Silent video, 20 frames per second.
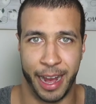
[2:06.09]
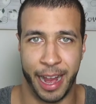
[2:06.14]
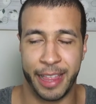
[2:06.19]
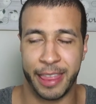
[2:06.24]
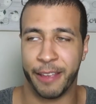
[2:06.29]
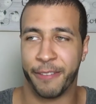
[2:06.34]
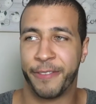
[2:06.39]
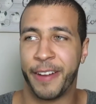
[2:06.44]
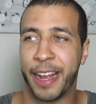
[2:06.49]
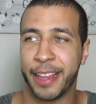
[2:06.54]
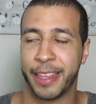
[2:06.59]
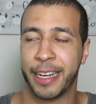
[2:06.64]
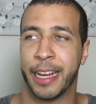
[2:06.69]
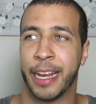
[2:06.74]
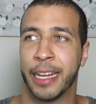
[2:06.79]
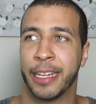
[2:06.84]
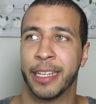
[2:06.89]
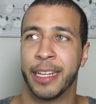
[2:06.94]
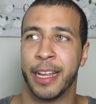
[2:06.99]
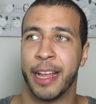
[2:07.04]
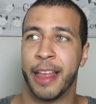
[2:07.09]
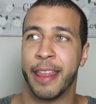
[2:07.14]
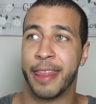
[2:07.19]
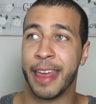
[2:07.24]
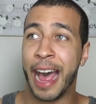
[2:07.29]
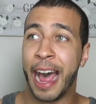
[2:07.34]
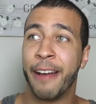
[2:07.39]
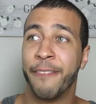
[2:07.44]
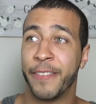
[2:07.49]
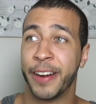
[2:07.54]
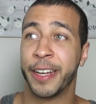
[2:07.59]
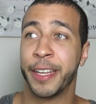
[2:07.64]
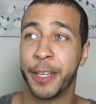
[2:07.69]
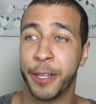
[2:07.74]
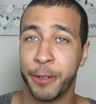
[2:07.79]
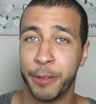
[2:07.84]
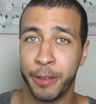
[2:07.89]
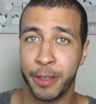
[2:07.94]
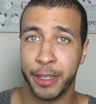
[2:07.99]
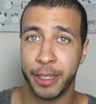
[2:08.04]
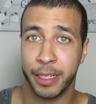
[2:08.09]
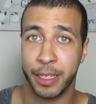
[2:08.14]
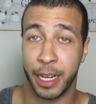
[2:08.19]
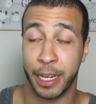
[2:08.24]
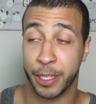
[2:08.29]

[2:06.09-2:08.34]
And the fact that that video,